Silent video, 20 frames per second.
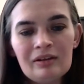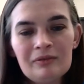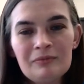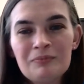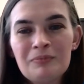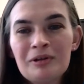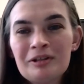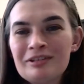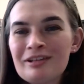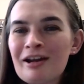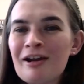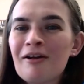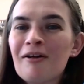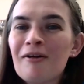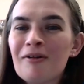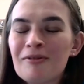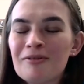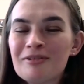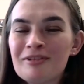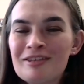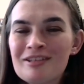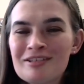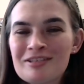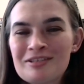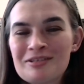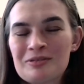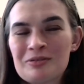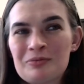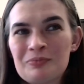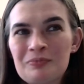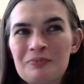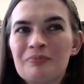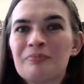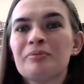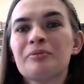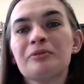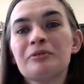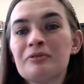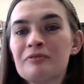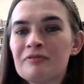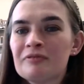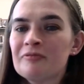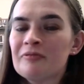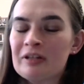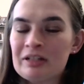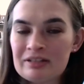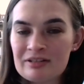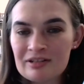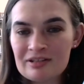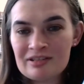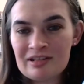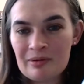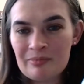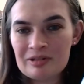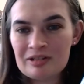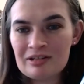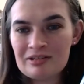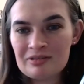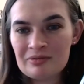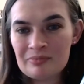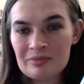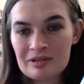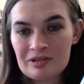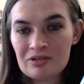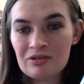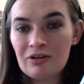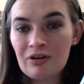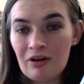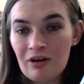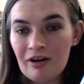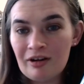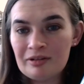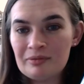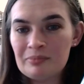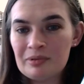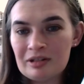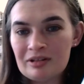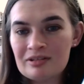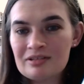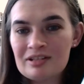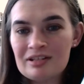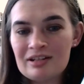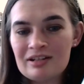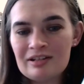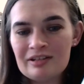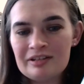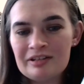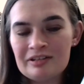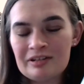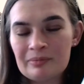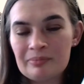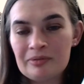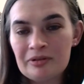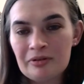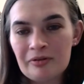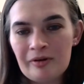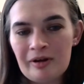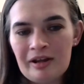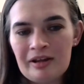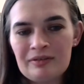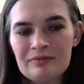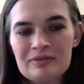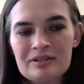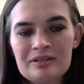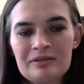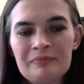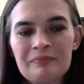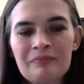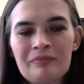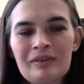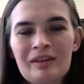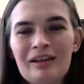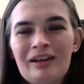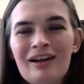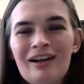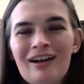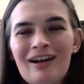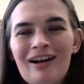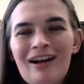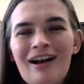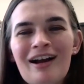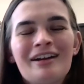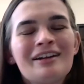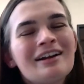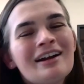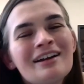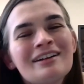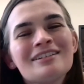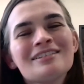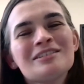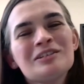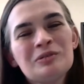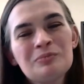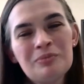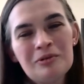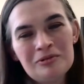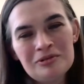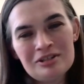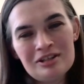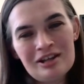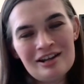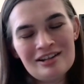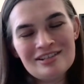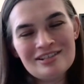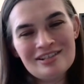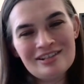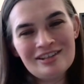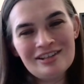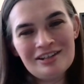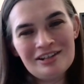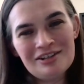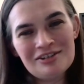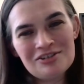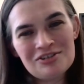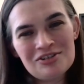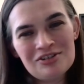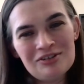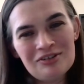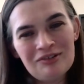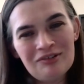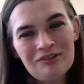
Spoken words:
But now this proof of anti-Semitism is gone because he cleaned up the graves. I kind of see both sides of the issue.